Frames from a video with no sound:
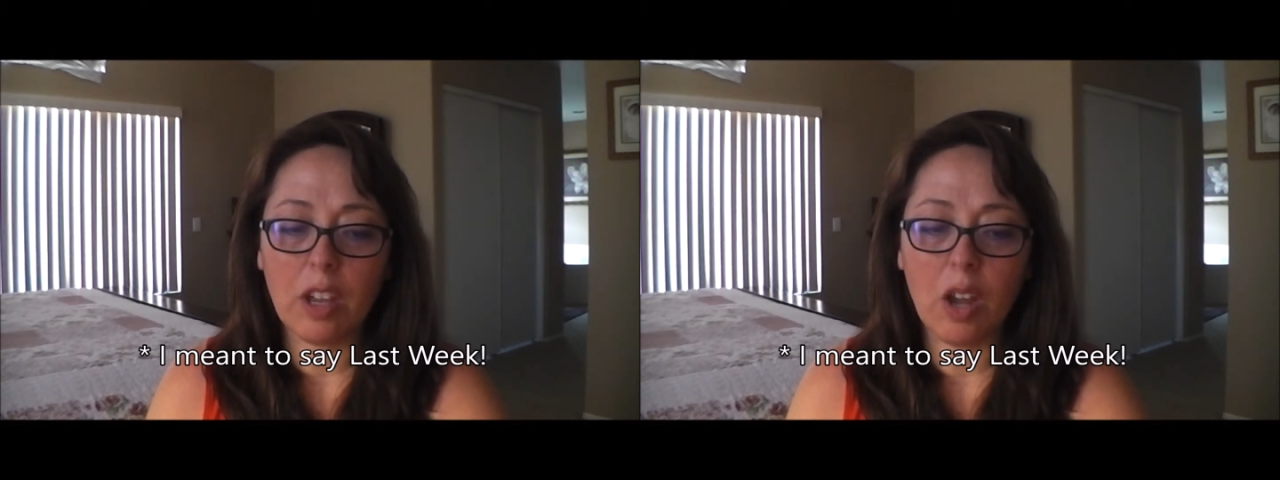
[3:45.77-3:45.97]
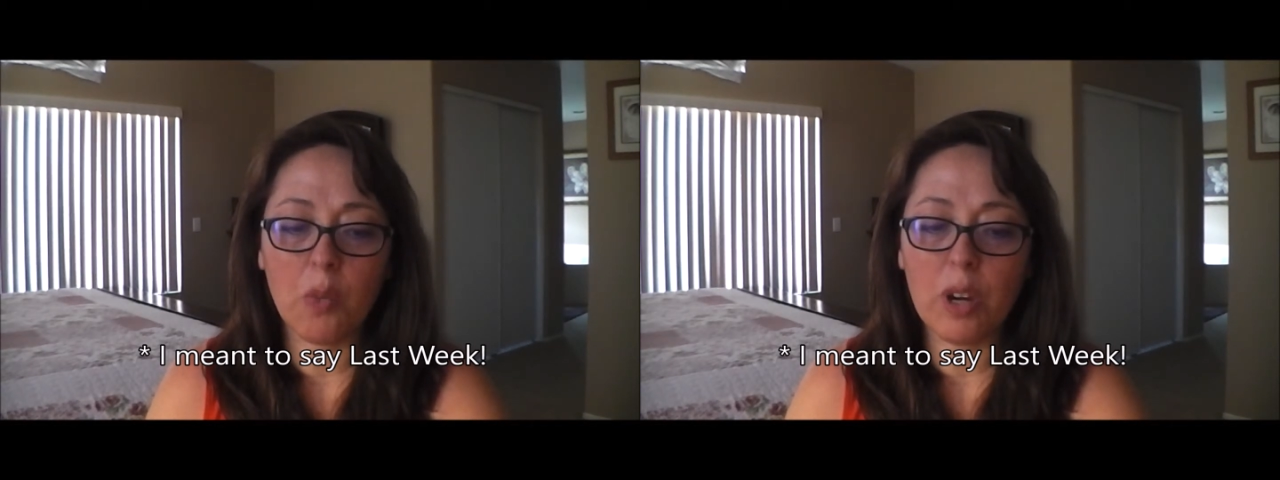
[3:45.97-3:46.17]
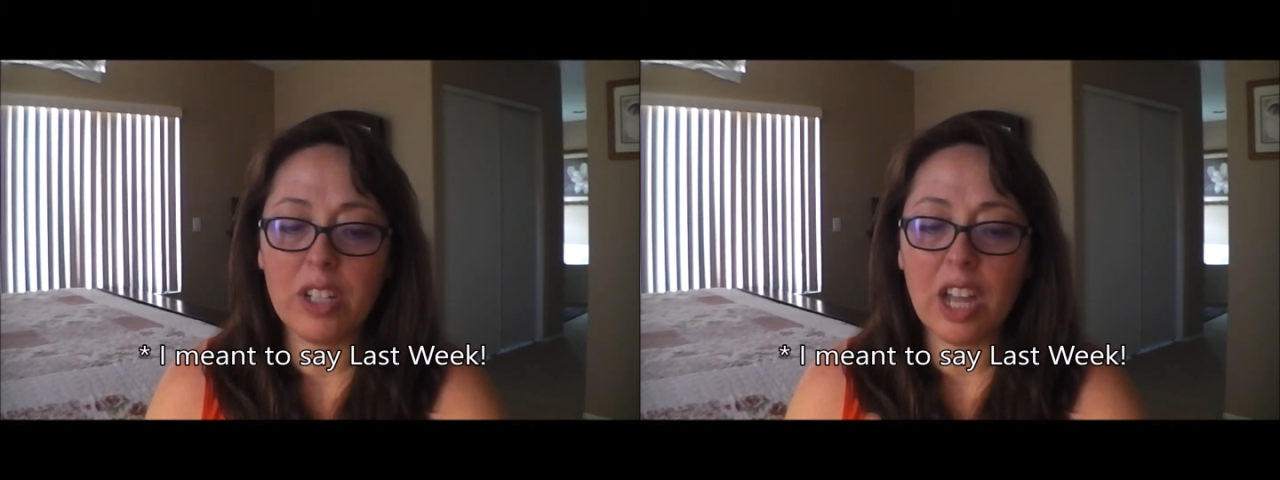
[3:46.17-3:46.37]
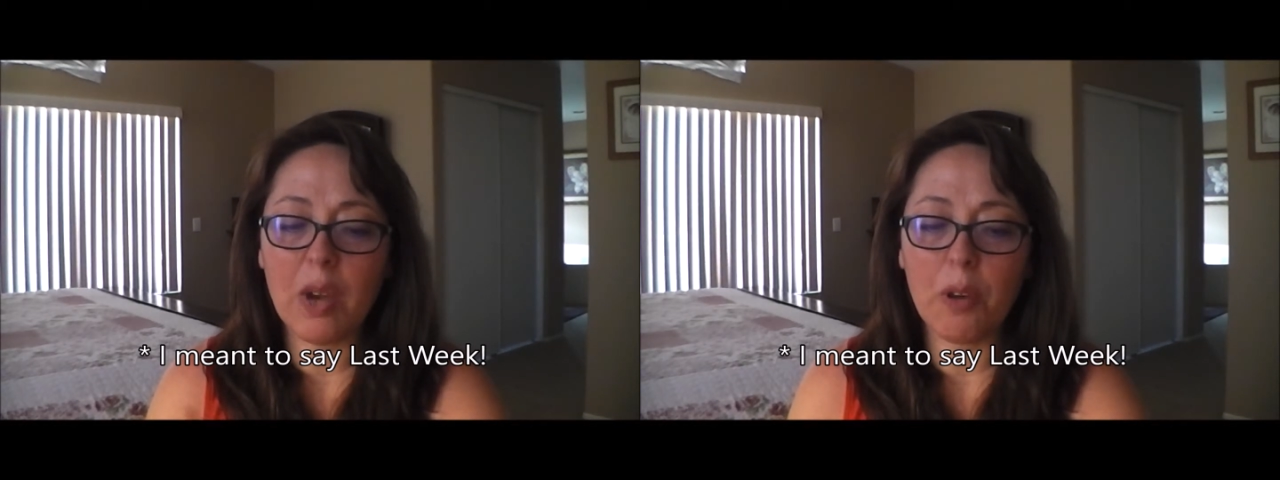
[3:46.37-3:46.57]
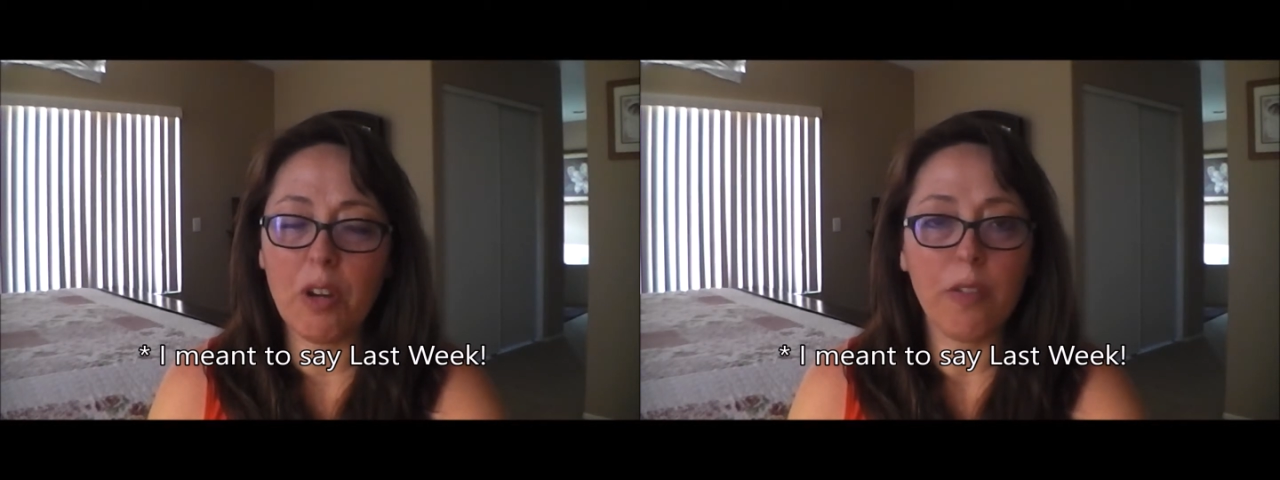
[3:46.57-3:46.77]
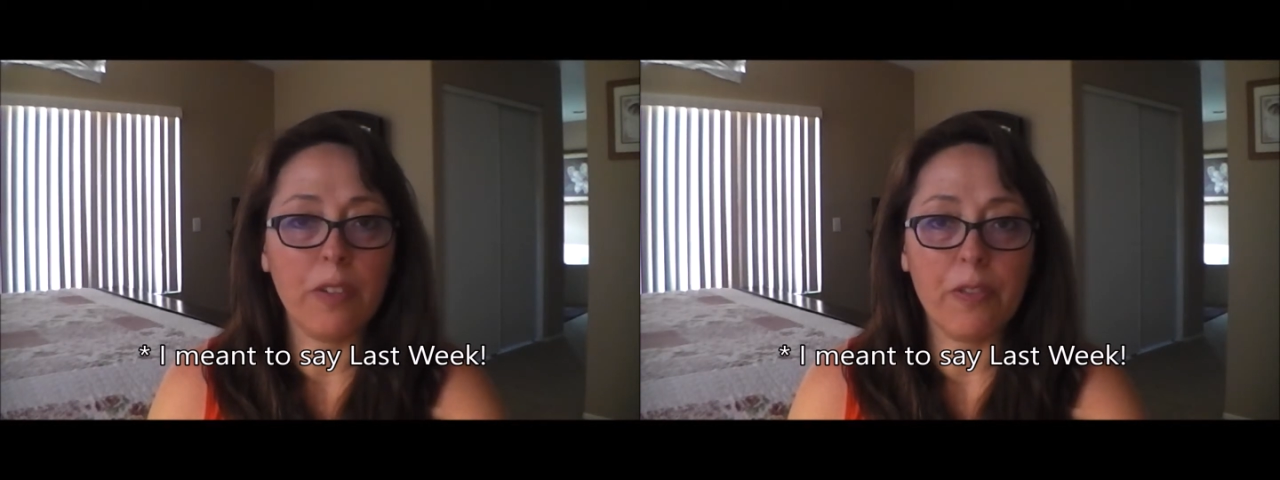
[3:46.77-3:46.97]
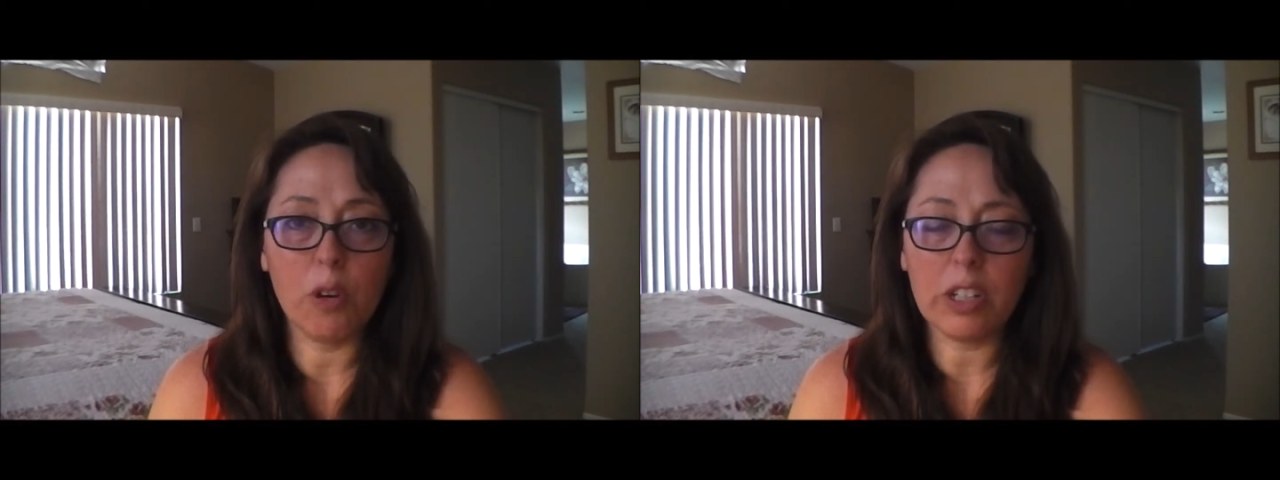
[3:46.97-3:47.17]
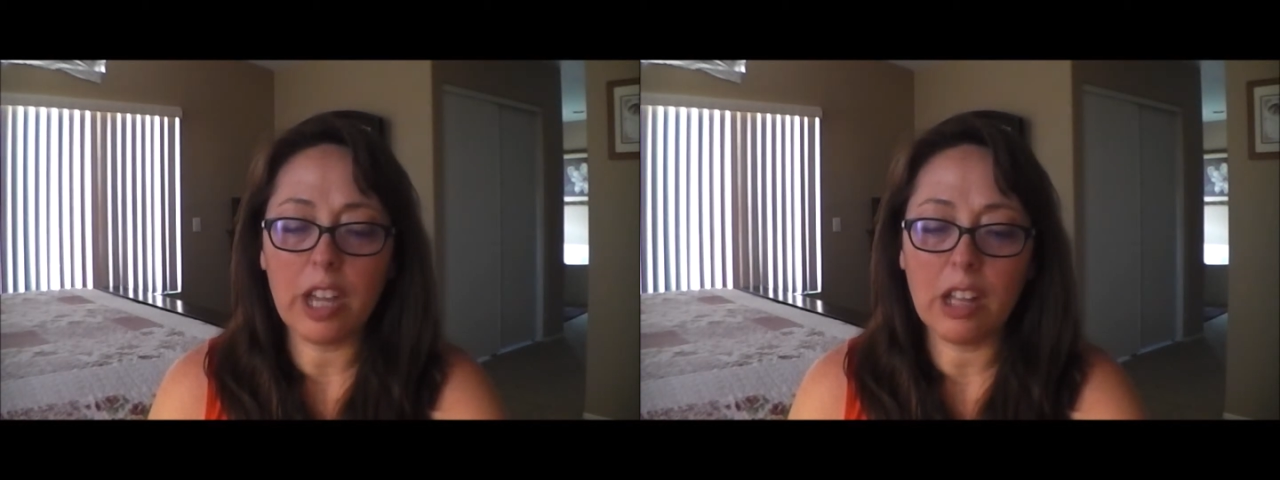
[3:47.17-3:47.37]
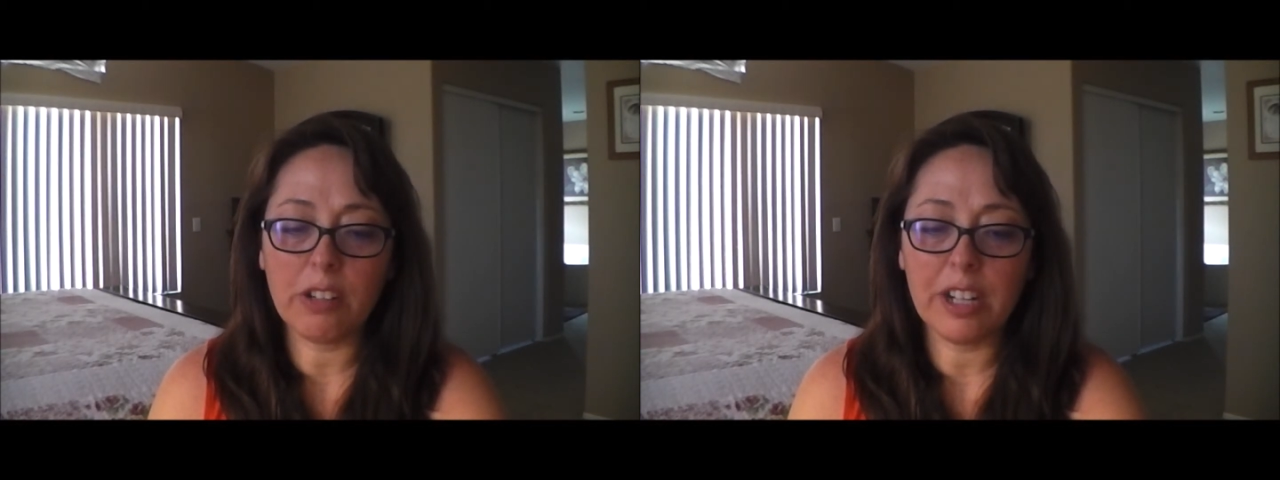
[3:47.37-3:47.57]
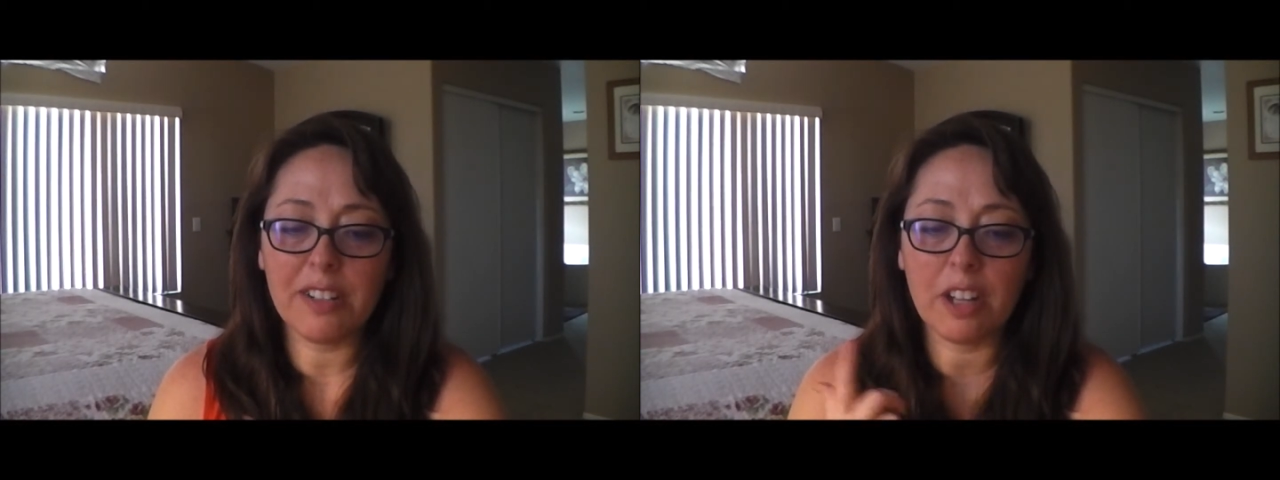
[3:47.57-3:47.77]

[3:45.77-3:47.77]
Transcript: On one day I went over 4 calories.